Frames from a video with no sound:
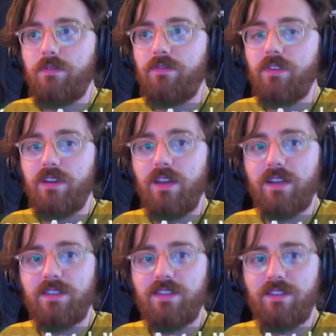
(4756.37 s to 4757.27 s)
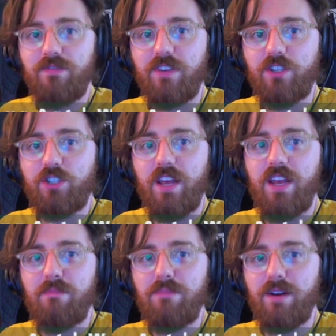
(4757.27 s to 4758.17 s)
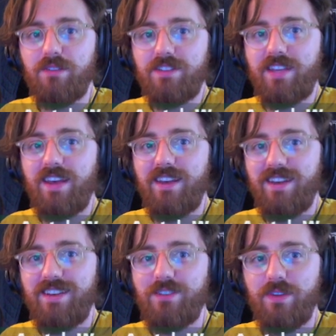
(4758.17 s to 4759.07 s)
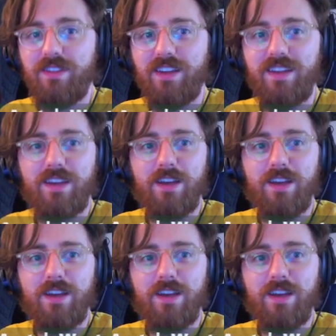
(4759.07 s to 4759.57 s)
Connected to the fish hip bones? Do we think...